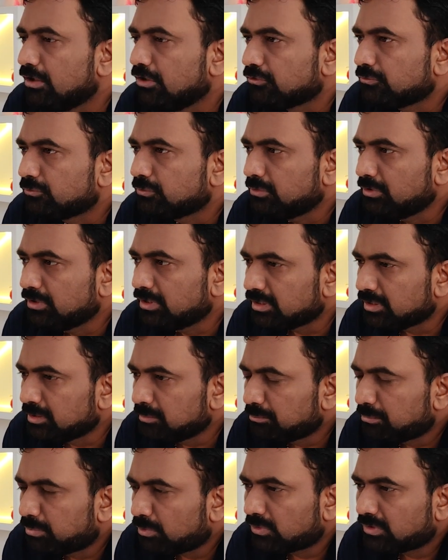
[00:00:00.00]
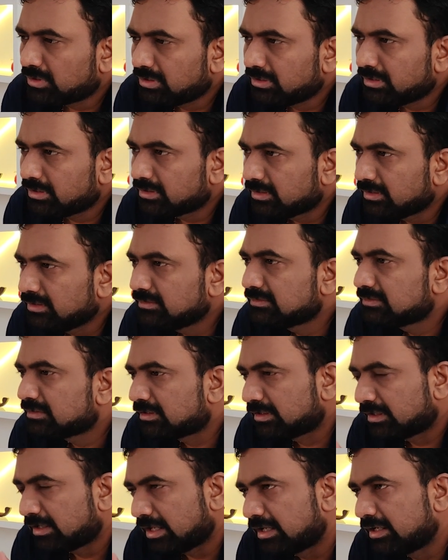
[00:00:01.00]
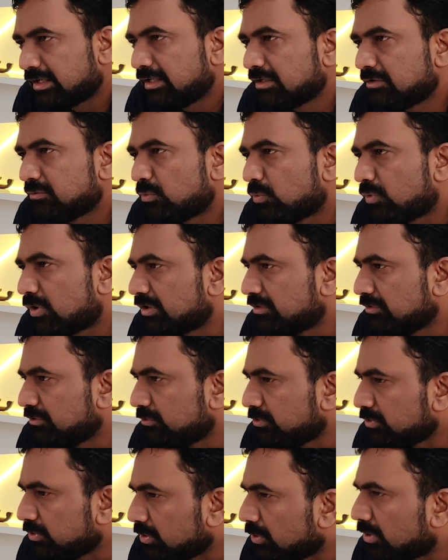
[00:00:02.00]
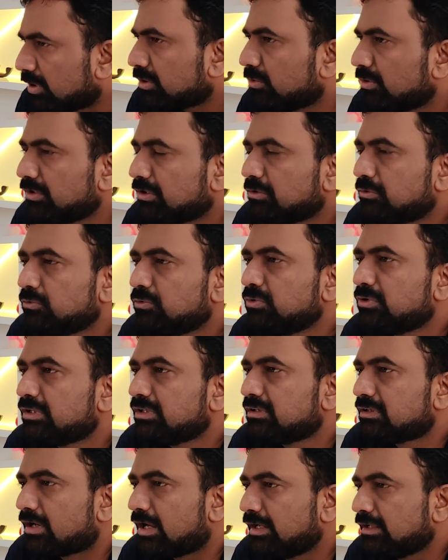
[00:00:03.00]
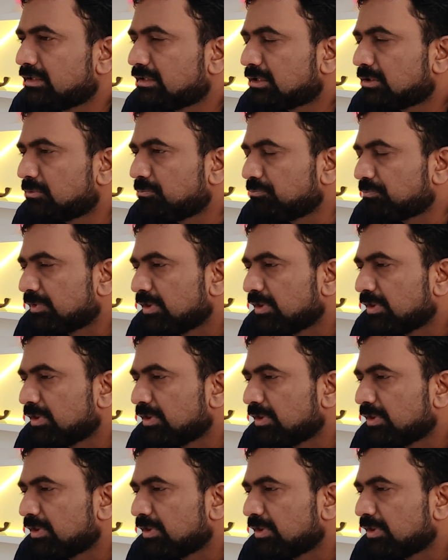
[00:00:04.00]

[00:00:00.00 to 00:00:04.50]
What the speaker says: So important is the technique, what you are going to do it right now.